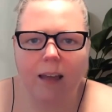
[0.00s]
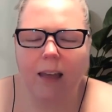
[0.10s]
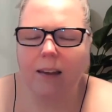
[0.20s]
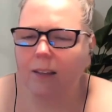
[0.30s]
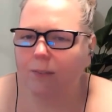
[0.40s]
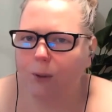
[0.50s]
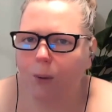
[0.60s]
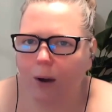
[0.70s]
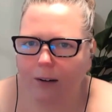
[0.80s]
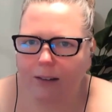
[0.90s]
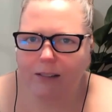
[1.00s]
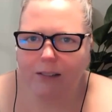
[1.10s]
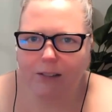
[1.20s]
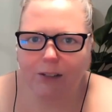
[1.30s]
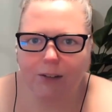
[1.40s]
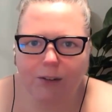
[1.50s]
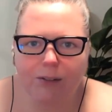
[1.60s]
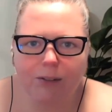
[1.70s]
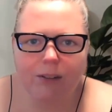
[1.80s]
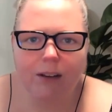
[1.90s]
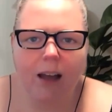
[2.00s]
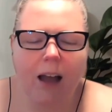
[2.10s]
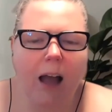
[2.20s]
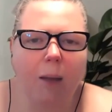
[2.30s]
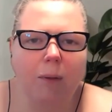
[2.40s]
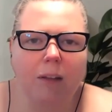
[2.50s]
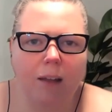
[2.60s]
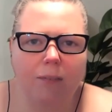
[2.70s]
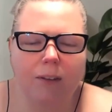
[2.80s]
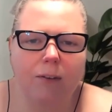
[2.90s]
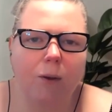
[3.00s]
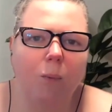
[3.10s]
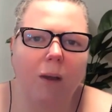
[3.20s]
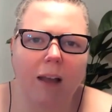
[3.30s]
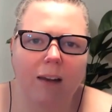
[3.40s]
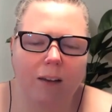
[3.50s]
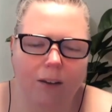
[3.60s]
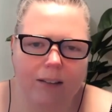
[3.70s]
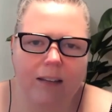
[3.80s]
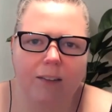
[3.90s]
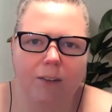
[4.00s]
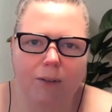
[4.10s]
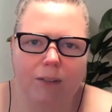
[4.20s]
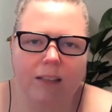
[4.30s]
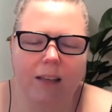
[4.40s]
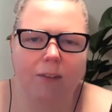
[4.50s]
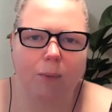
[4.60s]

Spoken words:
And if you are a CinchShare user, I would love to know what kind of content you're saving